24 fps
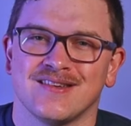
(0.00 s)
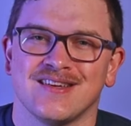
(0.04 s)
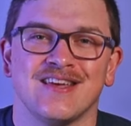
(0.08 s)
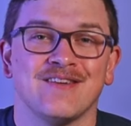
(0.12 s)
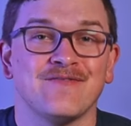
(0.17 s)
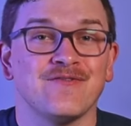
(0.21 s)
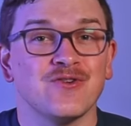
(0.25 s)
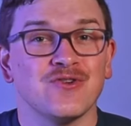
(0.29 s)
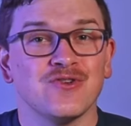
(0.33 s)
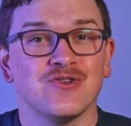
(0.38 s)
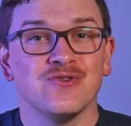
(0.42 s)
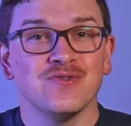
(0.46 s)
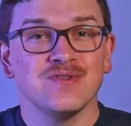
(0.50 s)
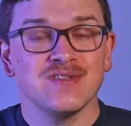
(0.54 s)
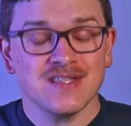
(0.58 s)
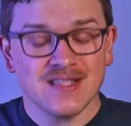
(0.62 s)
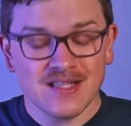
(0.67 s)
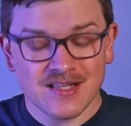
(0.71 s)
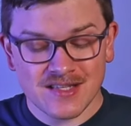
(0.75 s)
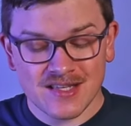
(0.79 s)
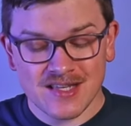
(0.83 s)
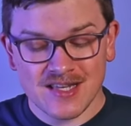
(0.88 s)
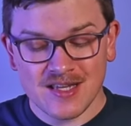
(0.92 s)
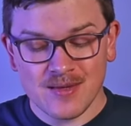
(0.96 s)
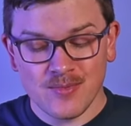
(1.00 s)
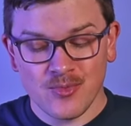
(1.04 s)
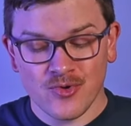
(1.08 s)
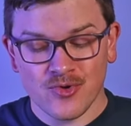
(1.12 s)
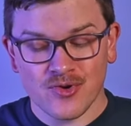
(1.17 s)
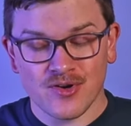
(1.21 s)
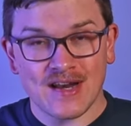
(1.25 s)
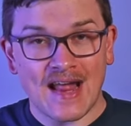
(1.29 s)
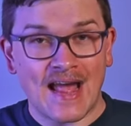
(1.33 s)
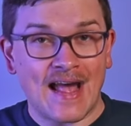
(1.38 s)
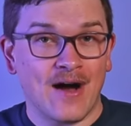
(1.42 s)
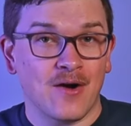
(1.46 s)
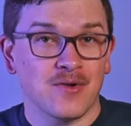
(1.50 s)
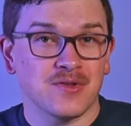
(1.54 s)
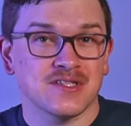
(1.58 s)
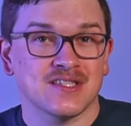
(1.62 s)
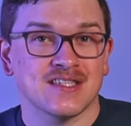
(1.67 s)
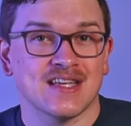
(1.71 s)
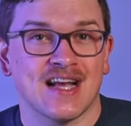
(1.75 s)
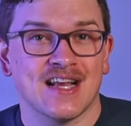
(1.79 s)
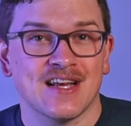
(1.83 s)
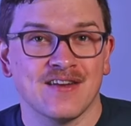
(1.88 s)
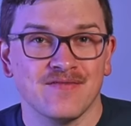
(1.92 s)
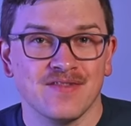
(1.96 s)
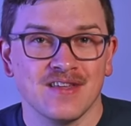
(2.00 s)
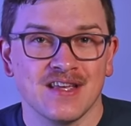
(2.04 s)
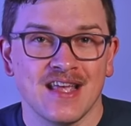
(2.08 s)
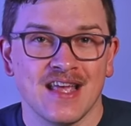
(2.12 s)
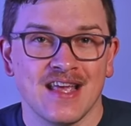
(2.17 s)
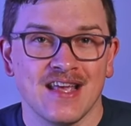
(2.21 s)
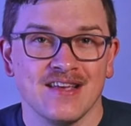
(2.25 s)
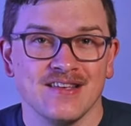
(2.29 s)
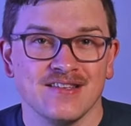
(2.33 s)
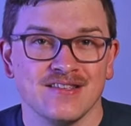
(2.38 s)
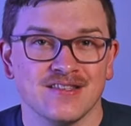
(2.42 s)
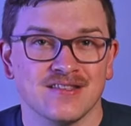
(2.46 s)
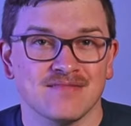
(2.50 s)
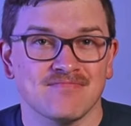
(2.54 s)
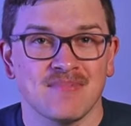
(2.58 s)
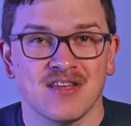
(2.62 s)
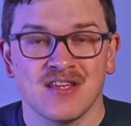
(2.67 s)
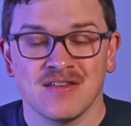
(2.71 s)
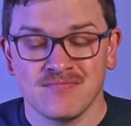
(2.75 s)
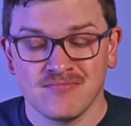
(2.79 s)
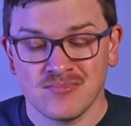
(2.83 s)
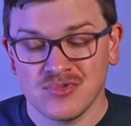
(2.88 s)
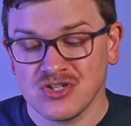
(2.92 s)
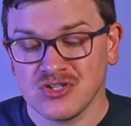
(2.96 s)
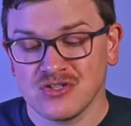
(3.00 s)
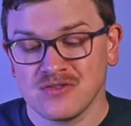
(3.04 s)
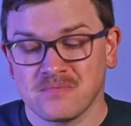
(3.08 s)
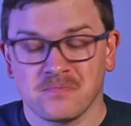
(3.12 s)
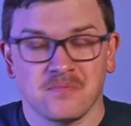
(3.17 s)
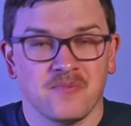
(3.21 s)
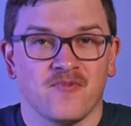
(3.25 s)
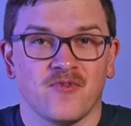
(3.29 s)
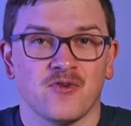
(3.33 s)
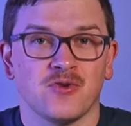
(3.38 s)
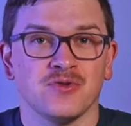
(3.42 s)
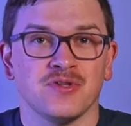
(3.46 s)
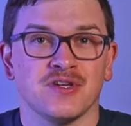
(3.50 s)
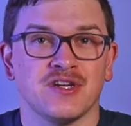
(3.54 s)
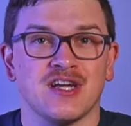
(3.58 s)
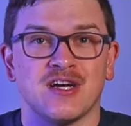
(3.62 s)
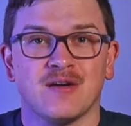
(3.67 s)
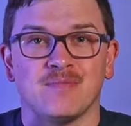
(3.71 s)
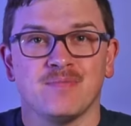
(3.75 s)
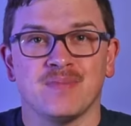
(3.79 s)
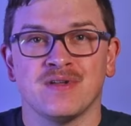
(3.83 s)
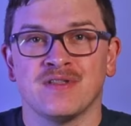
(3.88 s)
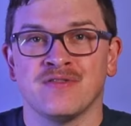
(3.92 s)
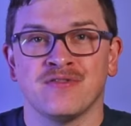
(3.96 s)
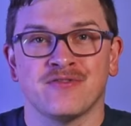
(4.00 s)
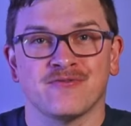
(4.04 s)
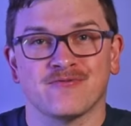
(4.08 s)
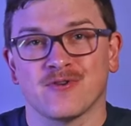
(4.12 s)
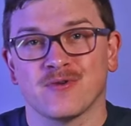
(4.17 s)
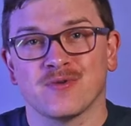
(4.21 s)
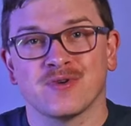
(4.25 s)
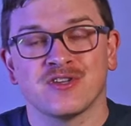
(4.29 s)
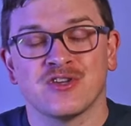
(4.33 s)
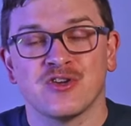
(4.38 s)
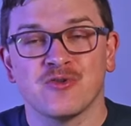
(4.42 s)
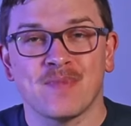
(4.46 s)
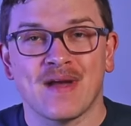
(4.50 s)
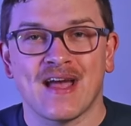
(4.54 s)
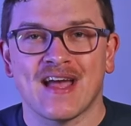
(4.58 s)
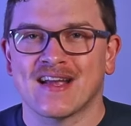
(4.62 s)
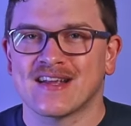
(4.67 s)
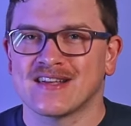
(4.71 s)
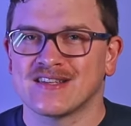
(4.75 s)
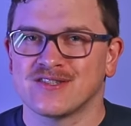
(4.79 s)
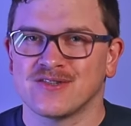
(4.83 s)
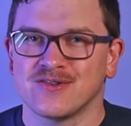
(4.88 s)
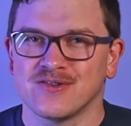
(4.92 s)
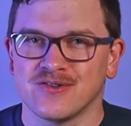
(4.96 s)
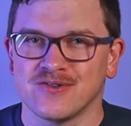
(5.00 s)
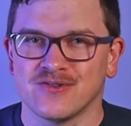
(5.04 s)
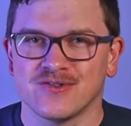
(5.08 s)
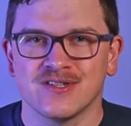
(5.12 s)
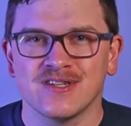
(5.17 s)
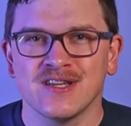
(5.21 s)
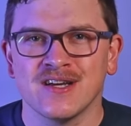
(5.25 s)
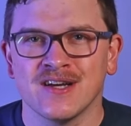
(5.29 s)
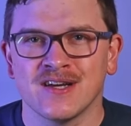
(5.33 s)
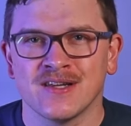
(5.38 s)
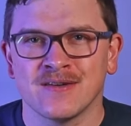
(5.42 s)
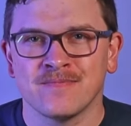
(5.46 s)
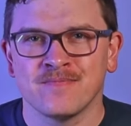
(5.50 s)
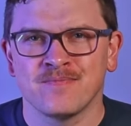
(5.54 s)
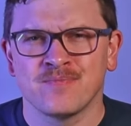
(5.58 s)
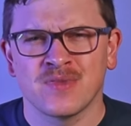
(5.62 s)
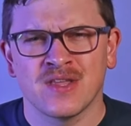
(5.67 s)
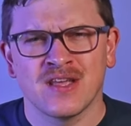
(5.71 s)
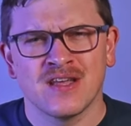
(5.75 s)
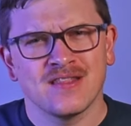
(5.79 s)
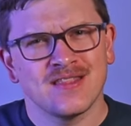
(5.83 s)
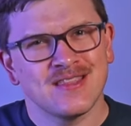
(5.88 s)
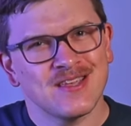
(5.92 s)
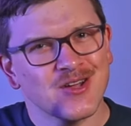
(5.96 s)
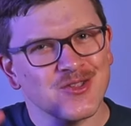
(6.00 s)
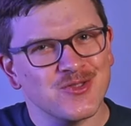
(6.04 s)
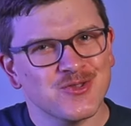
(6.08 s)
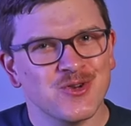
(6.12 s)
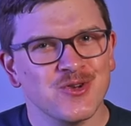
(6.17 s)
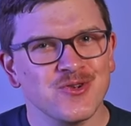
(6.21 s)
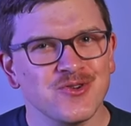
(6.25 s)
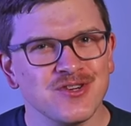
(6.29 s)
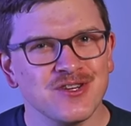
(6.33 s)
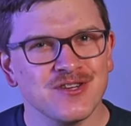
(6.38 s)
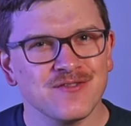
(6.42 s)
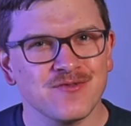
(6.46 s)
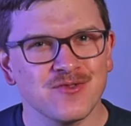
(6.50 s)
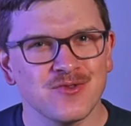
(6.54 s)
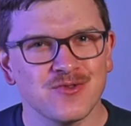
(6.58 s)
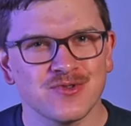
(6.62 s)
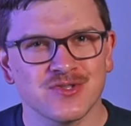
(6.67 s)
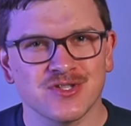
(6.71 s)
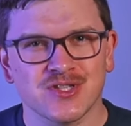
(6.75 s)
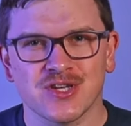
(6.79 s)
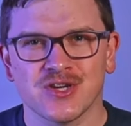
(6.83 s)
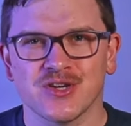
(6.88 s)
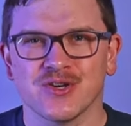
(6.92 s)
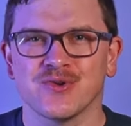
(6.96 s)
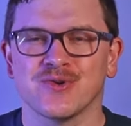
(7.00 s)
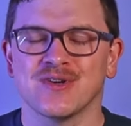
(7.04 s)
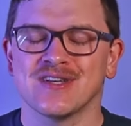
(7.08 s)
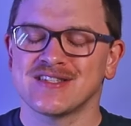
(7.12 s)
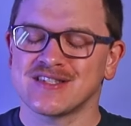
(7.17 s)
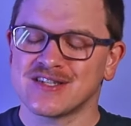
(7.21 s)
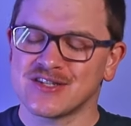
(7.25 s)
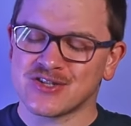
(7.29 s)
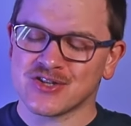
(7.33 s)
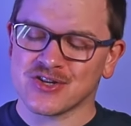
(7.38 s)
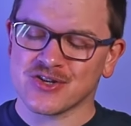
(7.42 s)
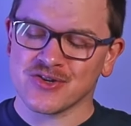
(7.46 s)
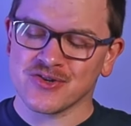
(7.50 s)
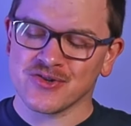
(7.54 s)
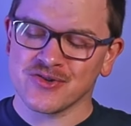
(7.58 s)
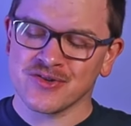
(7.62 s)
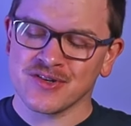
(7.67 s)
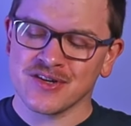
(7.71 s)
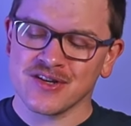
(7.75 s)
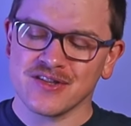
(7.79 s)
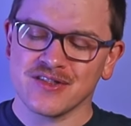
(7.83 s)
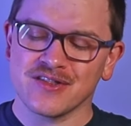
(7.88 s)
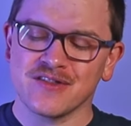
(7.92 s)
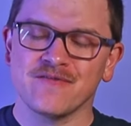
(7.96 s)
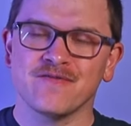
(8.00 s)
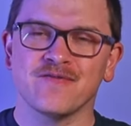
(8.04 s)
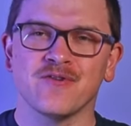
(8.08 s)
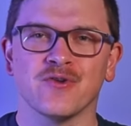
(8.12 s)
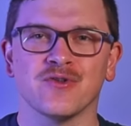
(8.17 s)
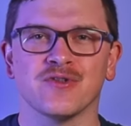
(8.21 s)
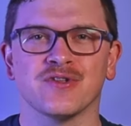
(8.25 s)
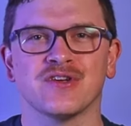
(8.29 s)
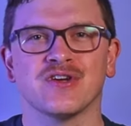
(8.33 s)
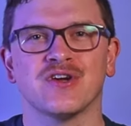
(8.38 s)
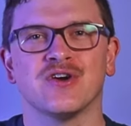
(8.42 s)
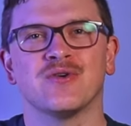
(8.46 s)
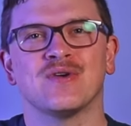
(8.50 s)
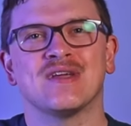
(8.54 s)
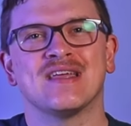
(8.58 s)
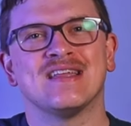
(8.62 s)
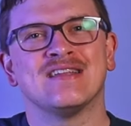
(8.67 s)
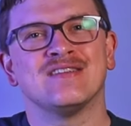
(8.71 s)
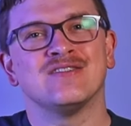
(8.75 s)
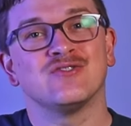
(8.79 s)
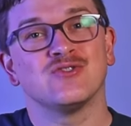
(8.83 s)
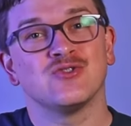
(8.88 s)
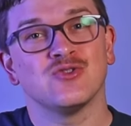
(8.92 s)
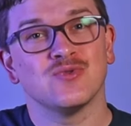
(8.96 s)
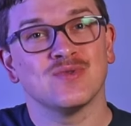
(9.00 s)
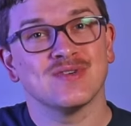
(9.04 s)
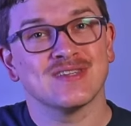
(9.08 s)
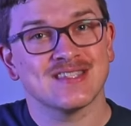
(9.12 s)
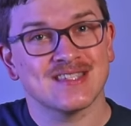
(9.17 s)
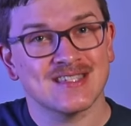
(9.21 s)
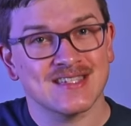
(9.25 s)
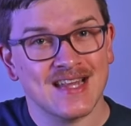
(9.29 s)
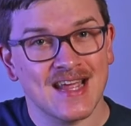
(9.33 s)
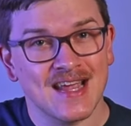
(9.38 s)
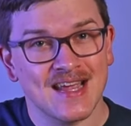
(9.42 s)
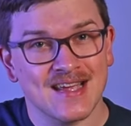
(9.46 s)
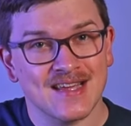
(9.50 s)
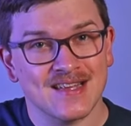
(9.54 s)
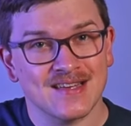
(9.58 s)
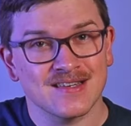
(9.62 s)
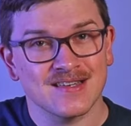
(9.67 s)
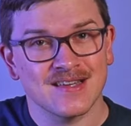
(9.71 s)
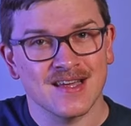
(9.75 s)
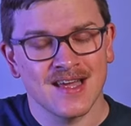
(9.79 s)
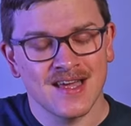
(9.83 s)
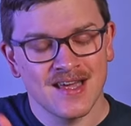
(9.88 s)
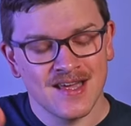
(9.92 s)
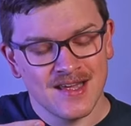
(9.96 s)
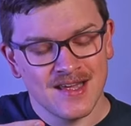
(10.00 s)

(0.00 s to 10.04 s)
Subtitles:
If you're using this keyboard outside of the case, then just fold it up and throw it in your bag until you're done. The alternative use, though, is to turn the folio into a stand.